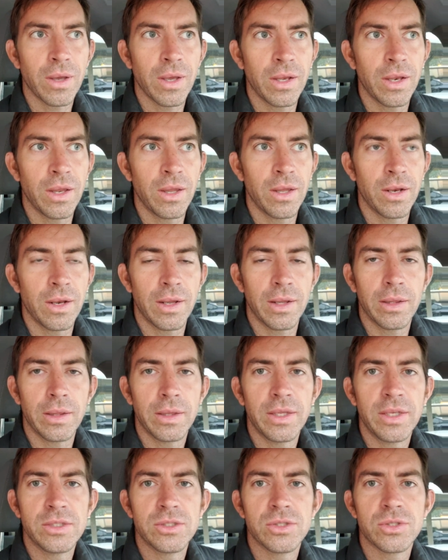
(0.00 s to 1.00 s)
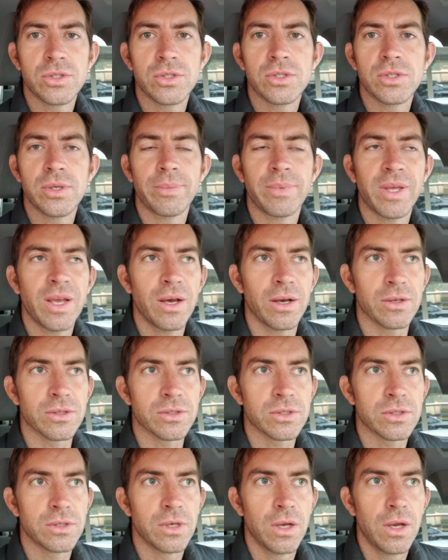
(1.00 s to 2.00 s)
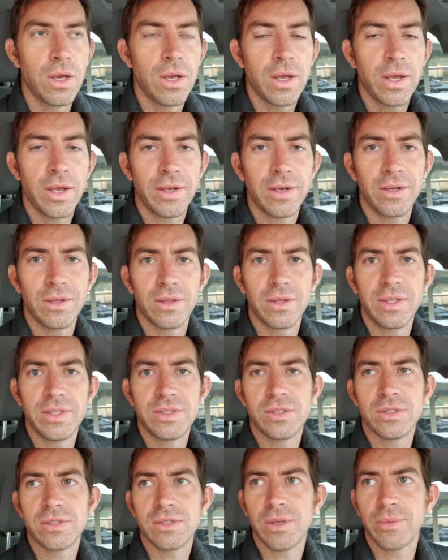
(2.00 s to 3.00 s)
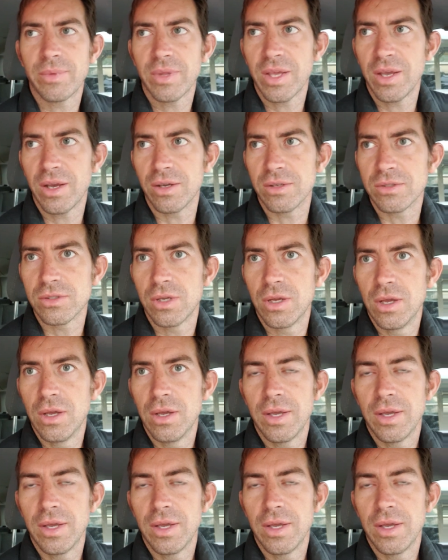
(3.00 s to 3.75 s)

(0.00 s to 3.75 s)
and then it leads to something else, and then it leads to something else.